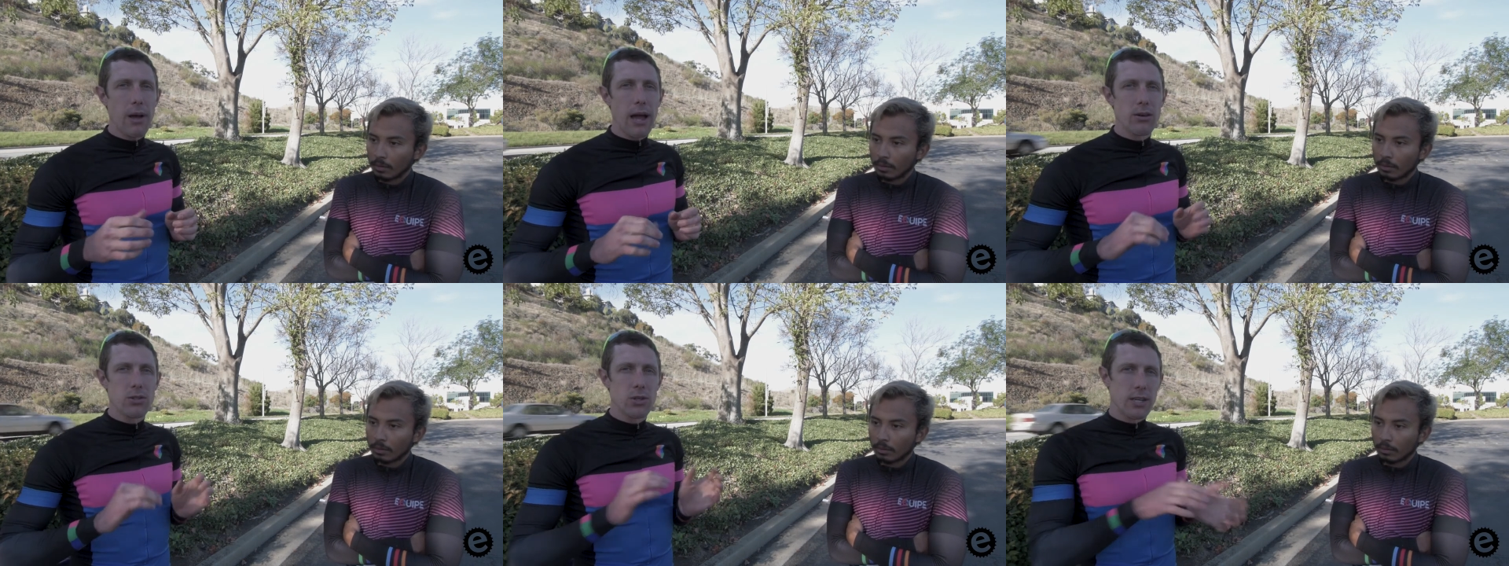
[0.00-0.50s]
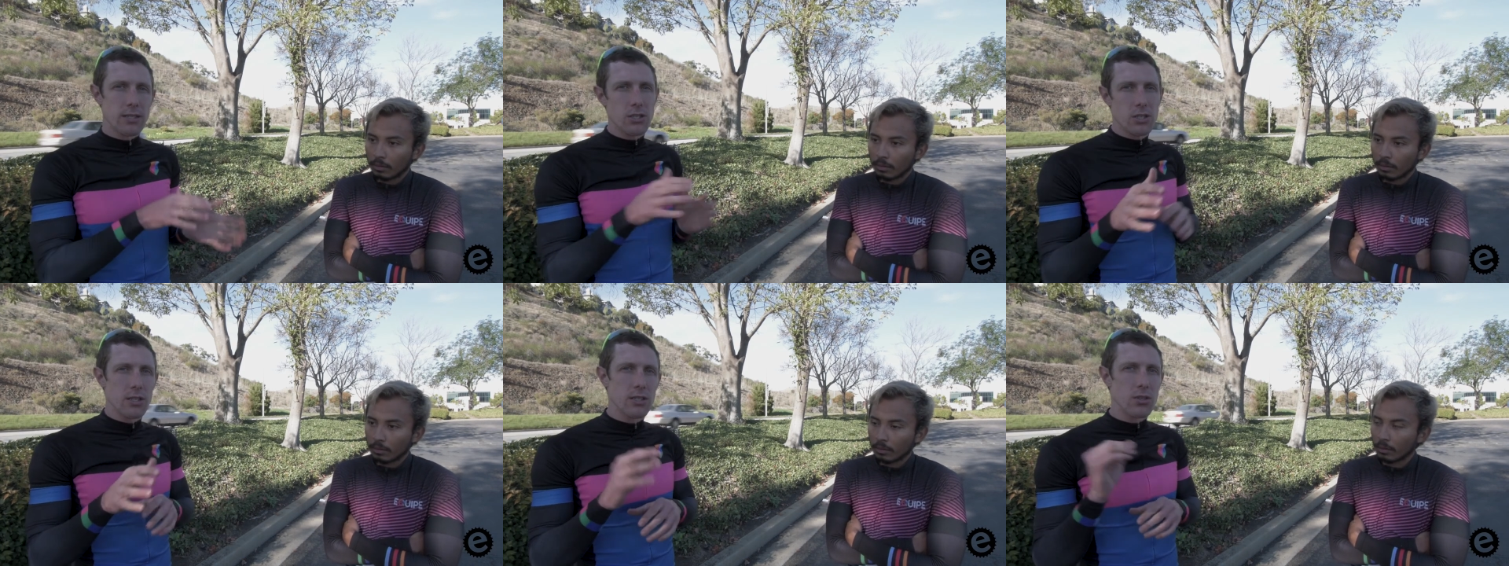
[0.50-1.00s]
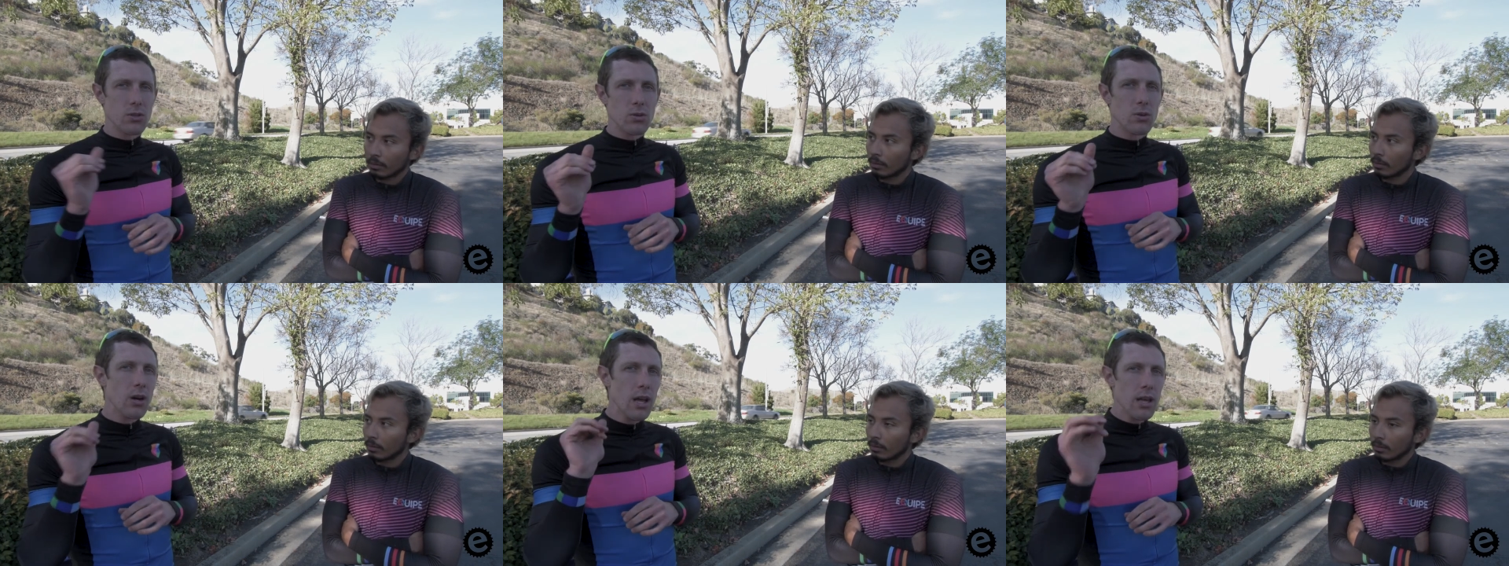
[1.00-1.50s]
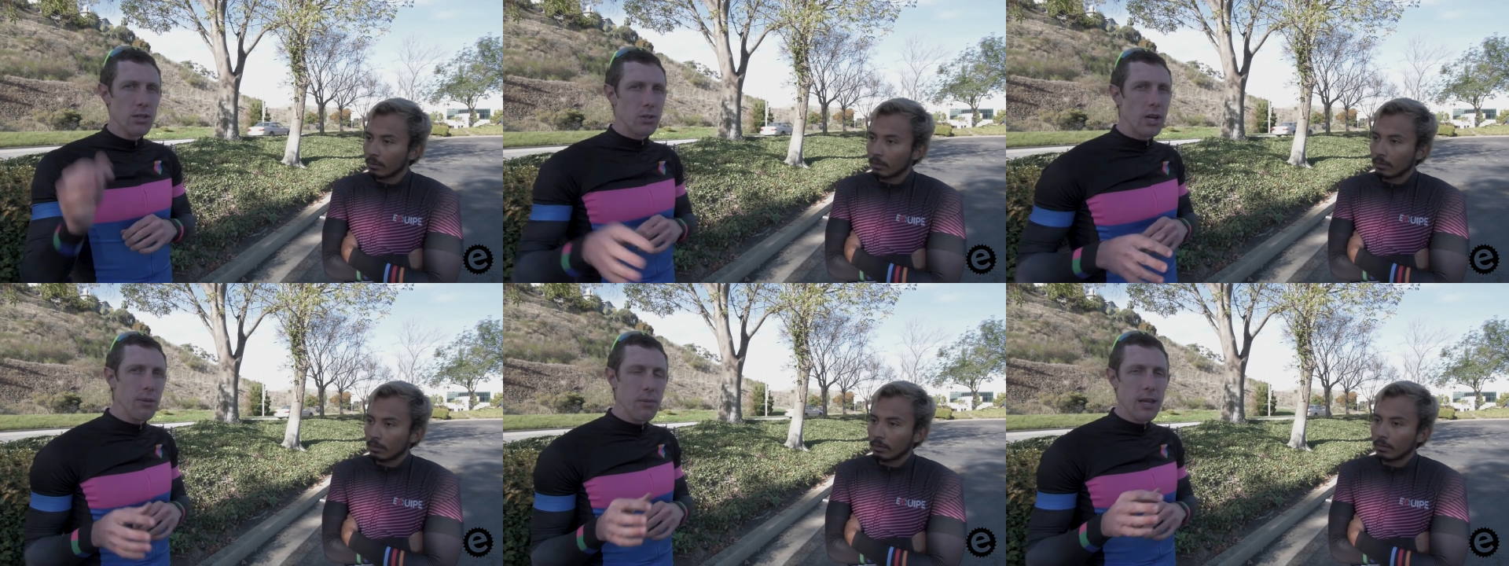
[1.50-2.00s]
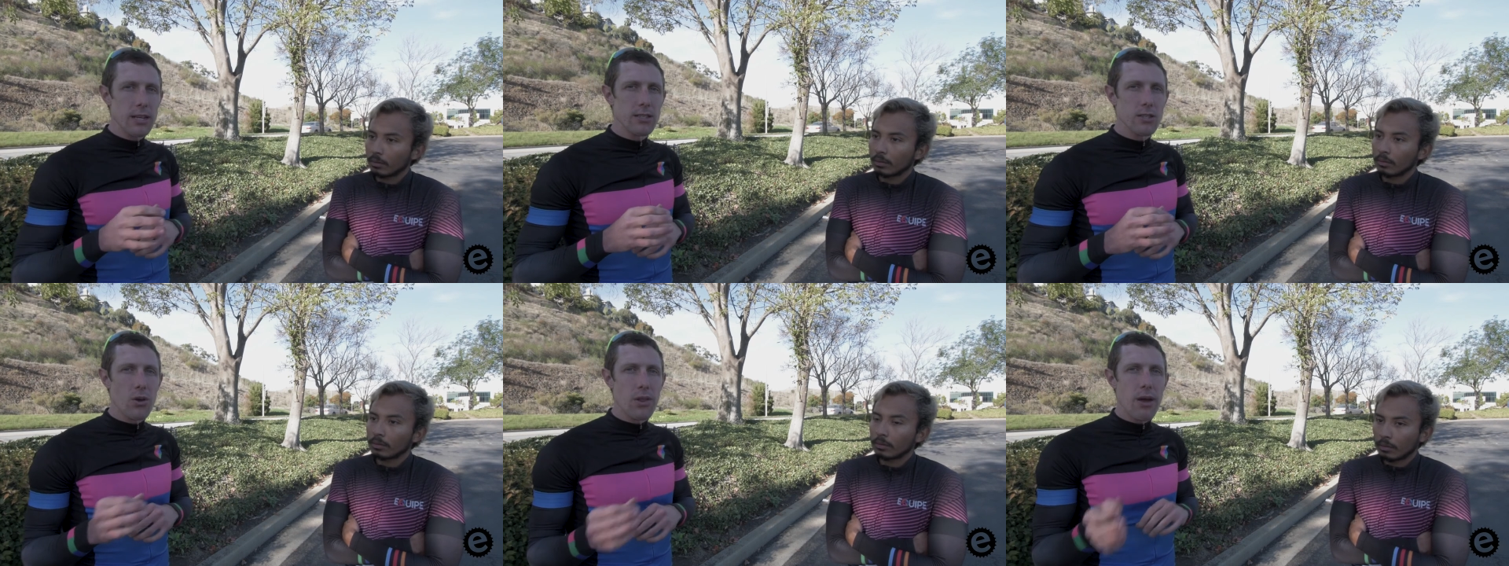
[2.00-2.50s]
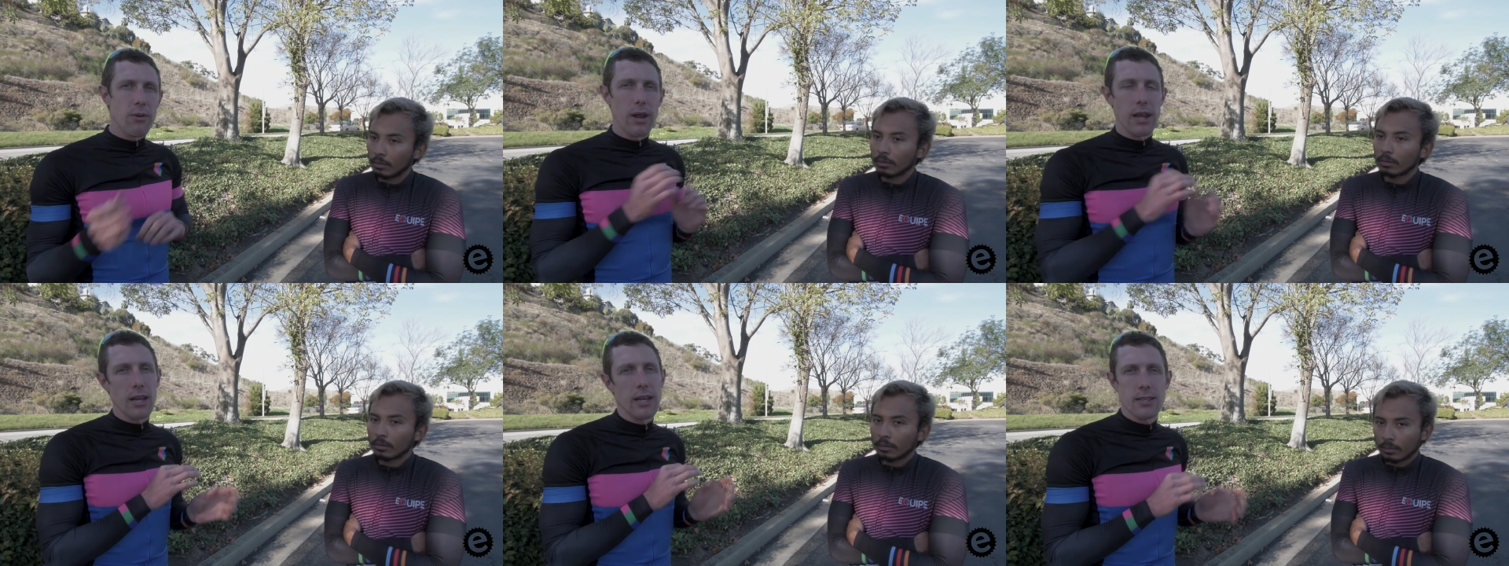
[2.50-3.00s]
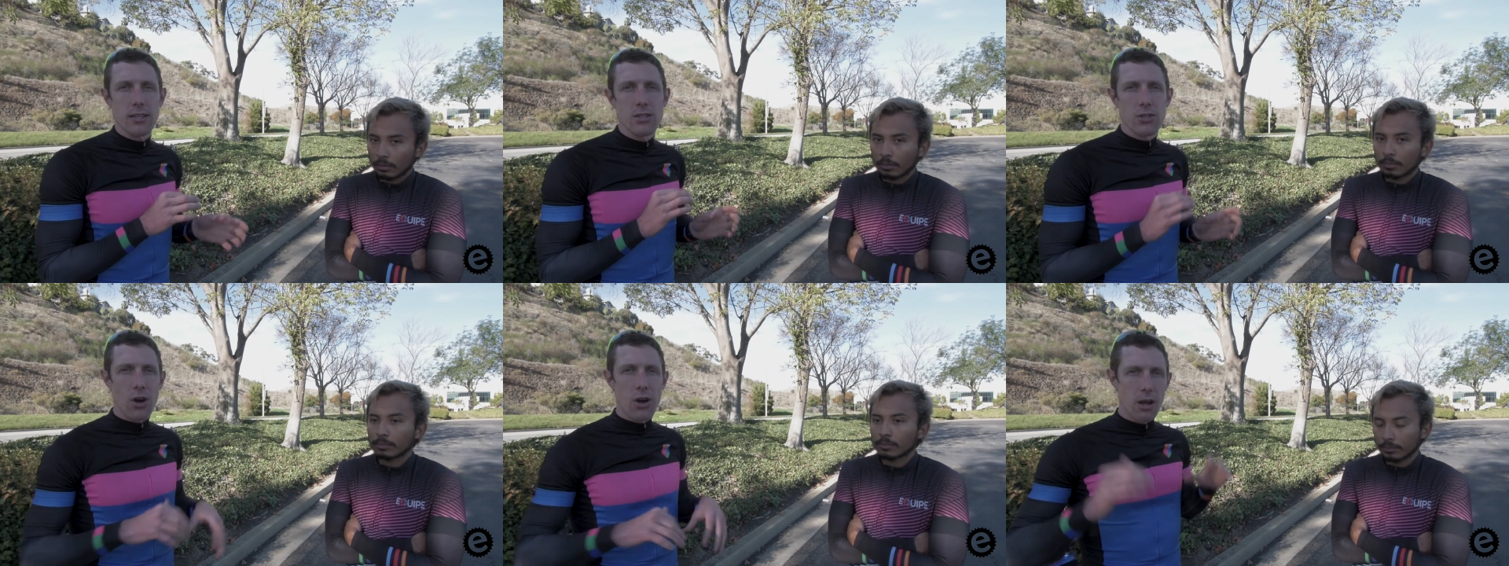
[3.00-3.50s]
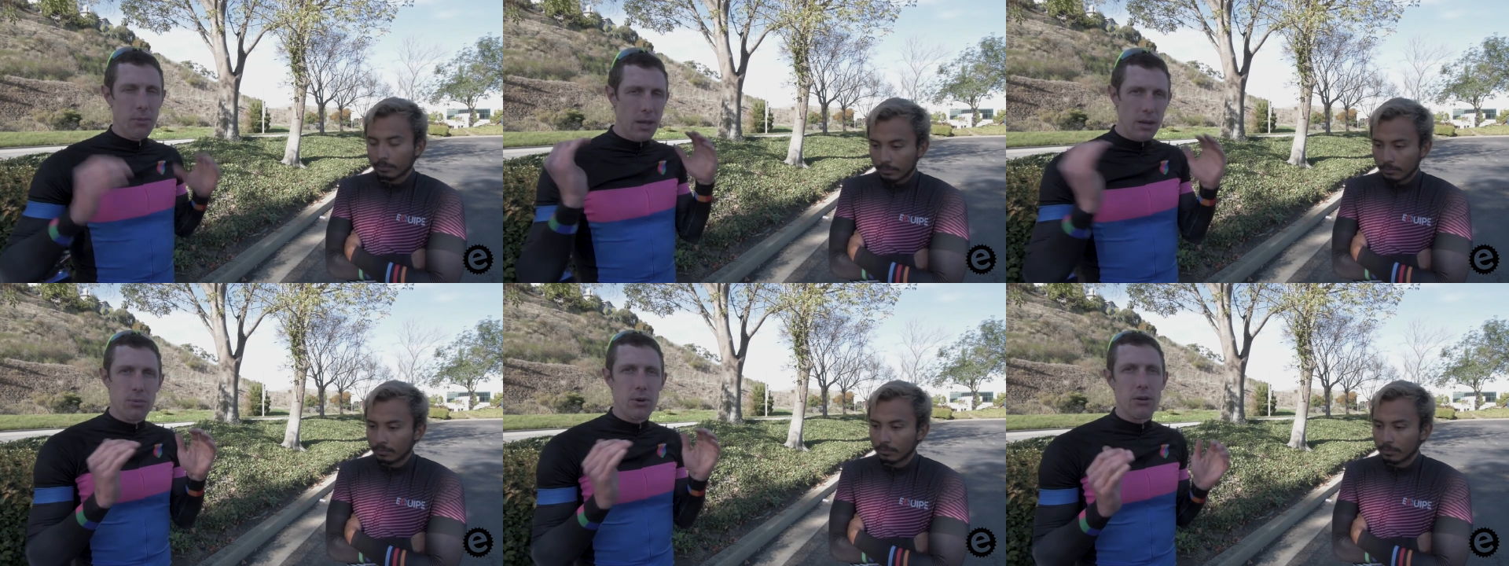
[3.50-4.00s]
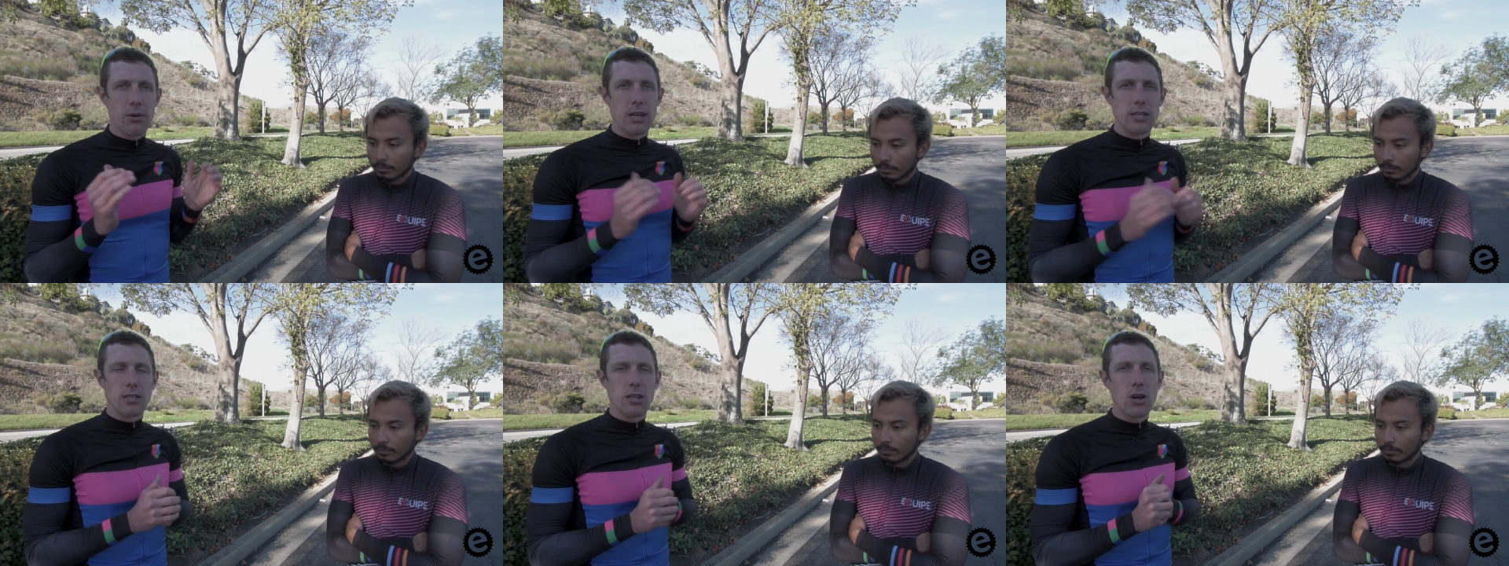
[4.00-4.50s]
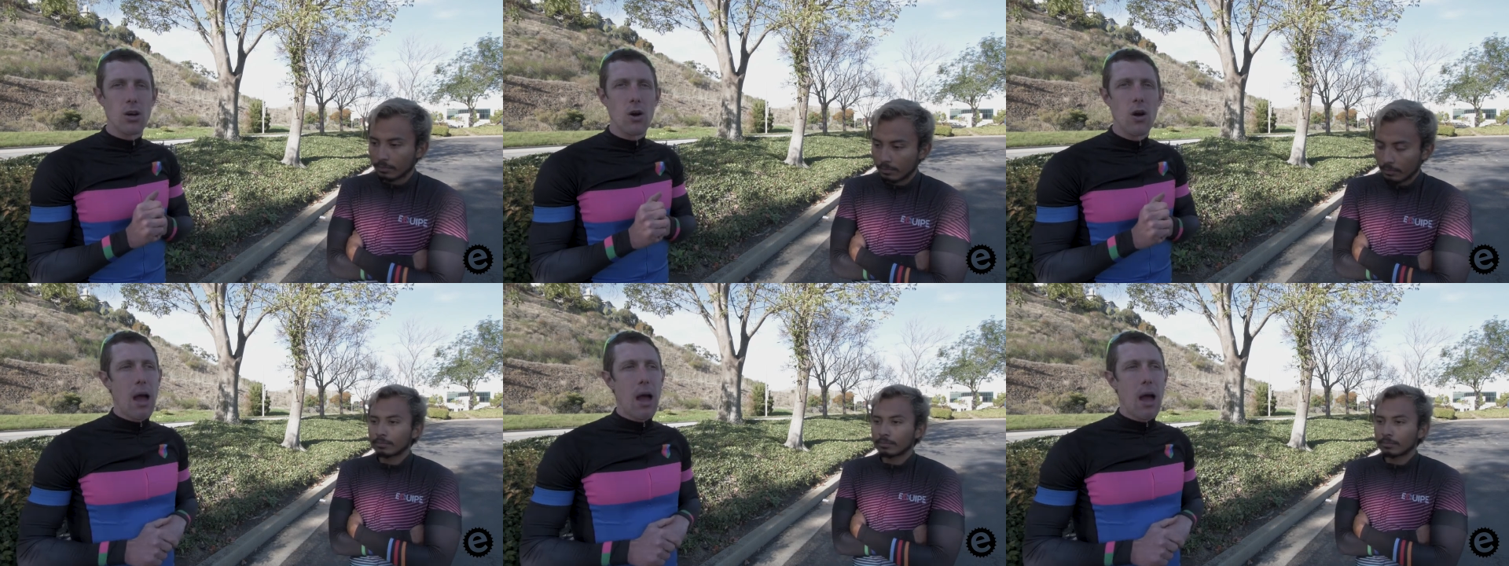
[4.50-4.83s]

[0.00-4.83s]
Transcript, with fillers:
Speaker 1: I would transition to drink mix so that when I get to the start, I'm like pretty ready to go.